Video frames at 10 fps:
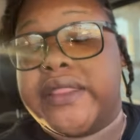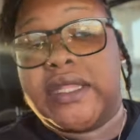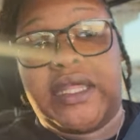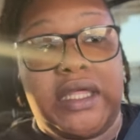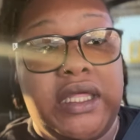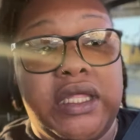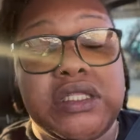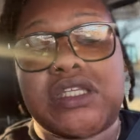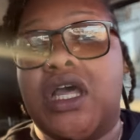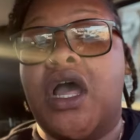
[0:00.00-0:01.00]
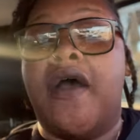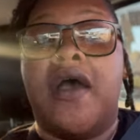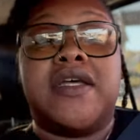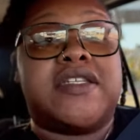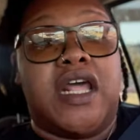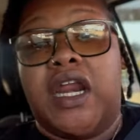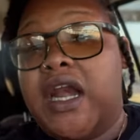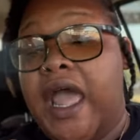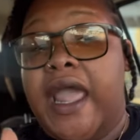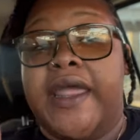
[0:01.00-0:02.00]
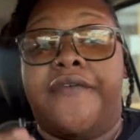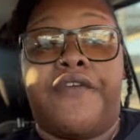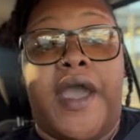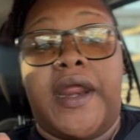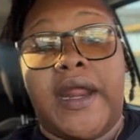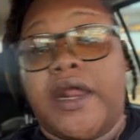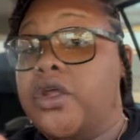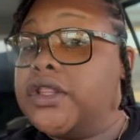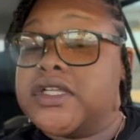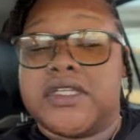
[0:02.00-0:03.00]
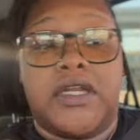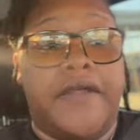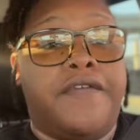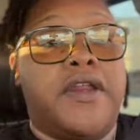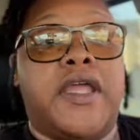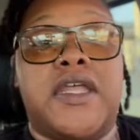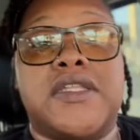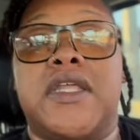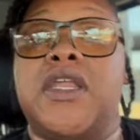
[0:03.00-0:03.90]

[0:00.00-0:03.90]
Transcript: the kids Saturday night or Friday night or either Sunday fun day, and, you